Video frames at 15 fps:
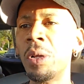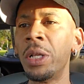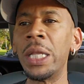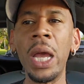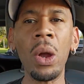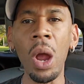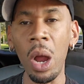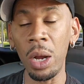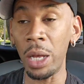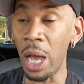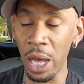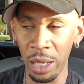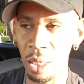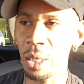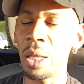
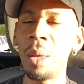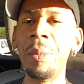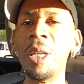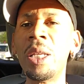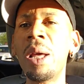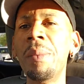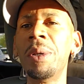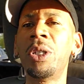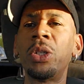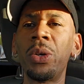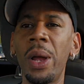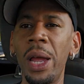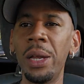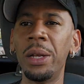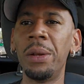Let me
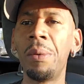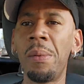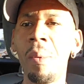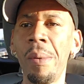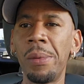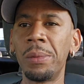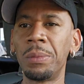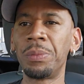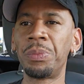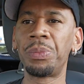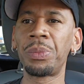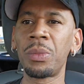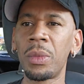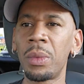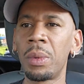demonstrate.
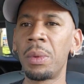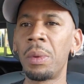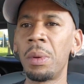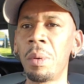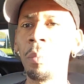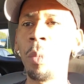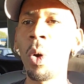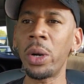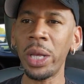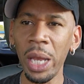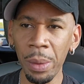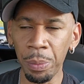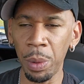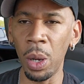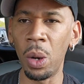Por
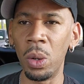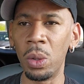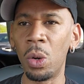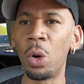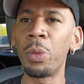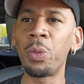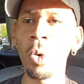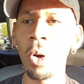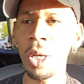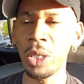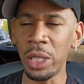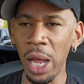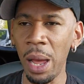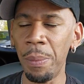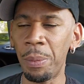ejemplo, or for
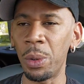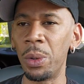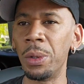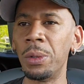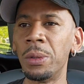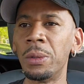example,